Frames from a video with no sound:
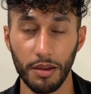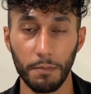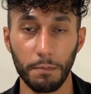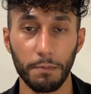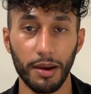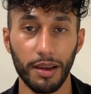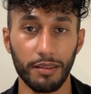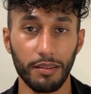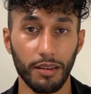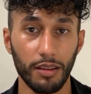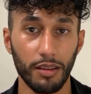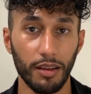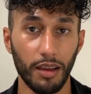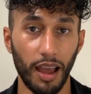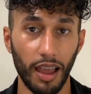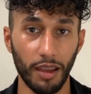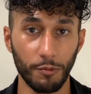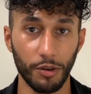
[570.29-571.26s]
but
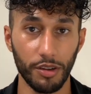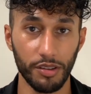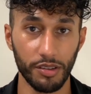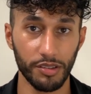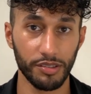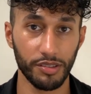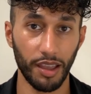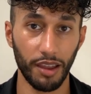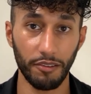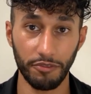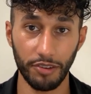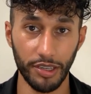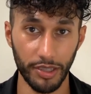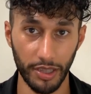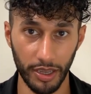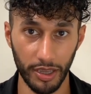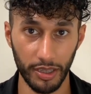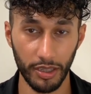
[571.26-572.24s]
I wear this every
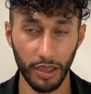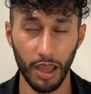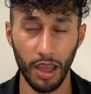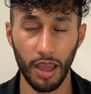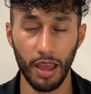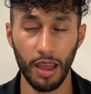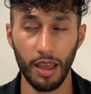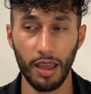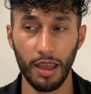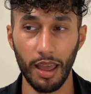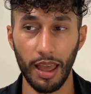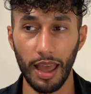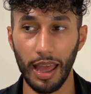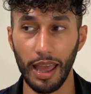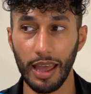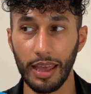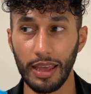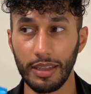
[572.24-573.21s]
day
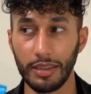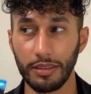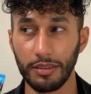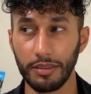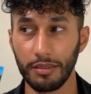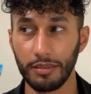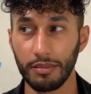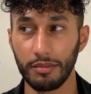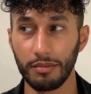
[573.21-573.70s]
and